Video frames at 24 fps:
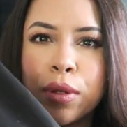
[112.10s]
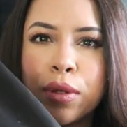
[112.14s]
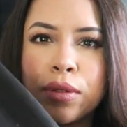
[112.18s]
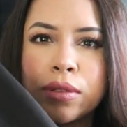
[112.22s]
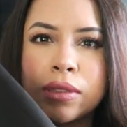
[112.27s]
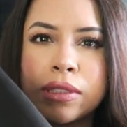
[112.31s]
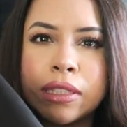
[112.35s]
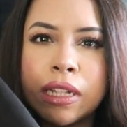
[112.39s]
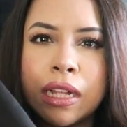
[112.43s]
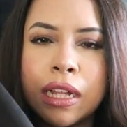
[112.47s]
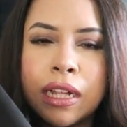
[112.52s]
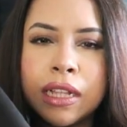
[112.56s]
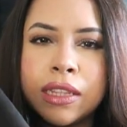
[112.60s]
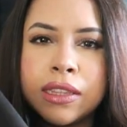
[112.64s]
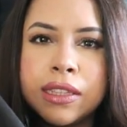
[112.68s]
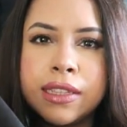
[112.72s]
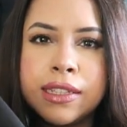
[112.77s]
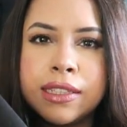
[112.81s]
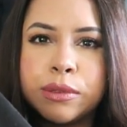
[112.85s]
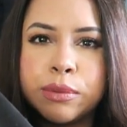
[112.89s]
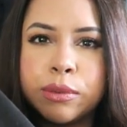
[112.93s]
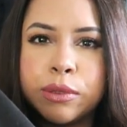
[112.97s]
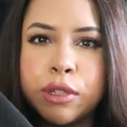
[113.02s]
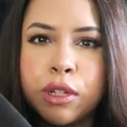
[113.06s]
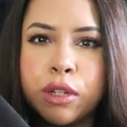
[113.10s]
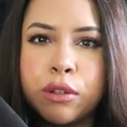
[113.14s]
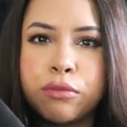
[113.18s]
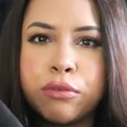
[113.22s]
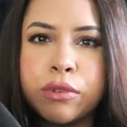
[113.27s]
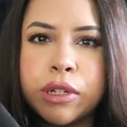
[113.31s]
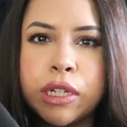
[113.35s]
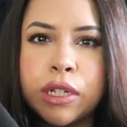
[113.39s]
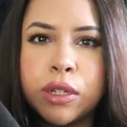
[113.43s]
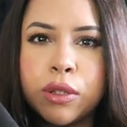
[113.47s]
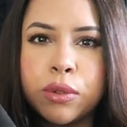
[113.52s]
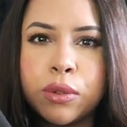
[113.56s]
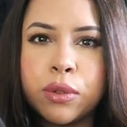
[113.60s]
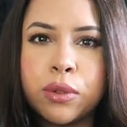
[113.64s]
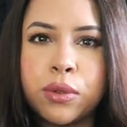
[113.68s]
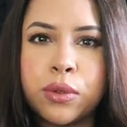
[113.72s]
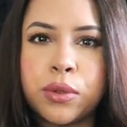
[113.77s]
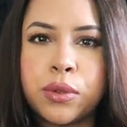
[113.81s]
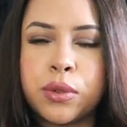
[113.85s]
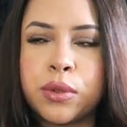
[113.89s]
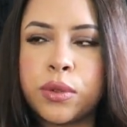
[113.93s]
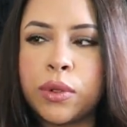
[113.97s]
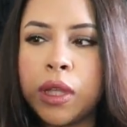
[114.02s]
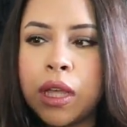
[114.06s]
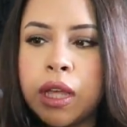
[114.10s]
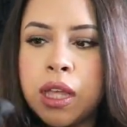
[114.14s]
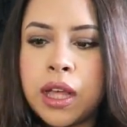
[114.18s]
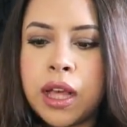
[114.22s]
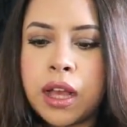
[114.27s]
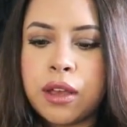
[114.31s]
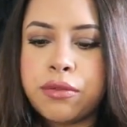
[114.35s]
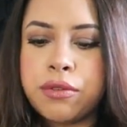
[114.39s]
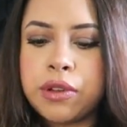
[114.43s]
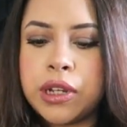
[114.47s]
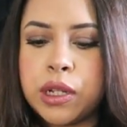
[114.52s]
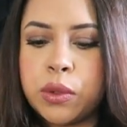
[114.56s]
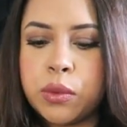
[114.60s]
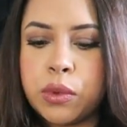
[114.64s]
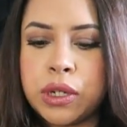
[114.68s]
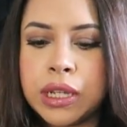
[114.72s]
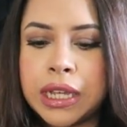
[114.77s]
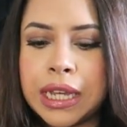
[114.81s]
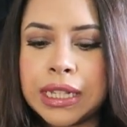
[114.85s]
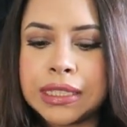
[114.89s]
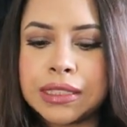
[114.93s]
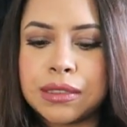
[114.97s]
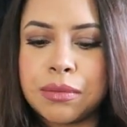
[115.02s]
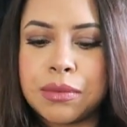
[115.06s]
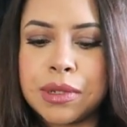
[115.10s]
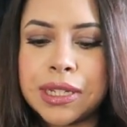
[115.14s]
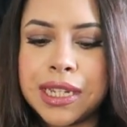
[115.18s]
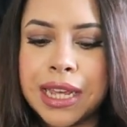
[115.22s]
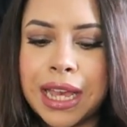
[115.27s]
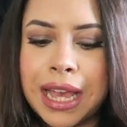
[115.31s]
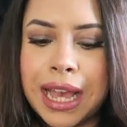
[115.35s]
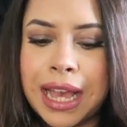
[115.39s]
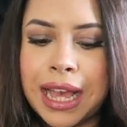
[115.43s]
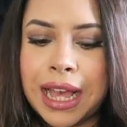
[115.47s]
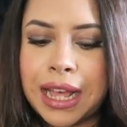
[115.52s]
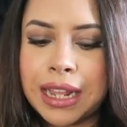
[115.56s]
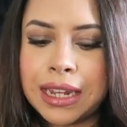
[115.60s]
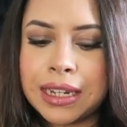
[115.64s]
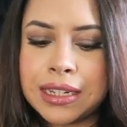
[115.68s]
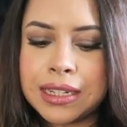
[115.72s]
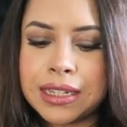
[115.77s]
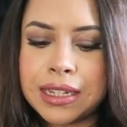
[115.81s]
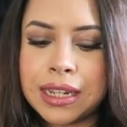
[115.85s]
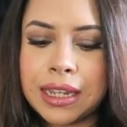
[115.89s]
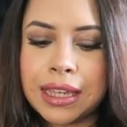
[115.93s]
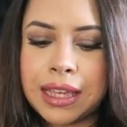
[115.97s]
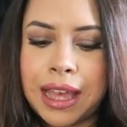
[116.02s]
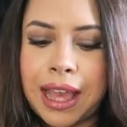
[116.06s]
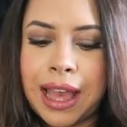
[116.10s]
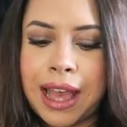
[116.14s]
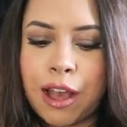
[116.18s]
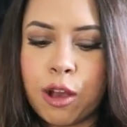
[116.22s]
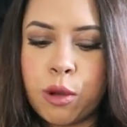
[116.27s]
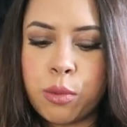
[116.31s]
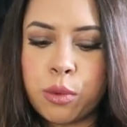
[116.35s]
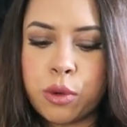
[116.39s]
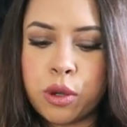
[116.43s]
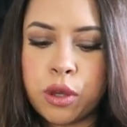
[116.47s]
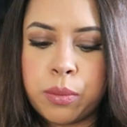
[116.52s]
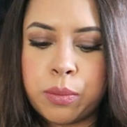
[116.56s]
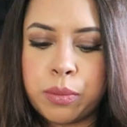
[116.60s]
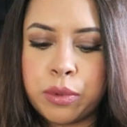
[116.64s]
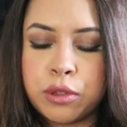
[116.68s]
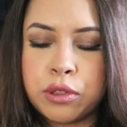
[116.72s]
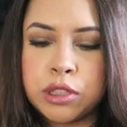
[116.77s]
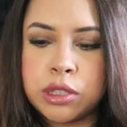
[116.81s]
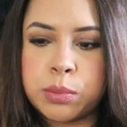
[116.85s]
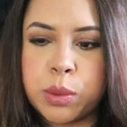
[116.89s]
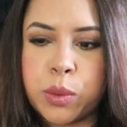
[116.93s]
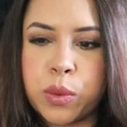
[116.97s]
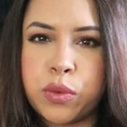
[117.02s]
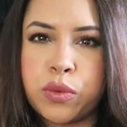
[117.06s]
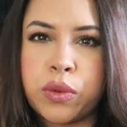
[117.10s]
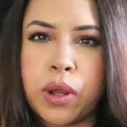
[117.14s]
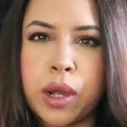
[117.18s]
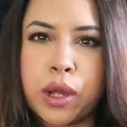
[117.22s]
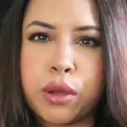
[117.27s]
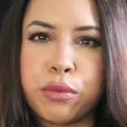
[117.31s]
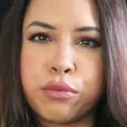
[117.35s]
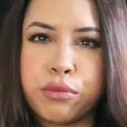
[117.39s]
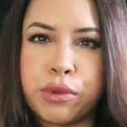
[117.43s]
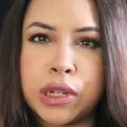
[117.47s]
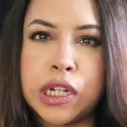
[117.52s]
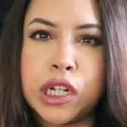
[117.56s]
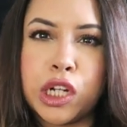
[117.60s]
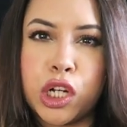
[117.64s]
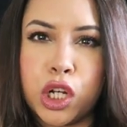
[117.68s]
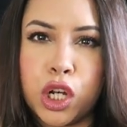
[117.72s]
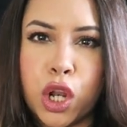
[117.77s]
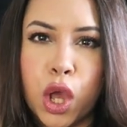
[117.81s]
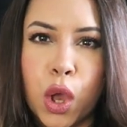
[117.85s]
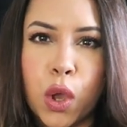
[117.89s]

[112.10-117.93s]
boots these would look really cool. I really want to get some tanned cowboy boots, but with like a really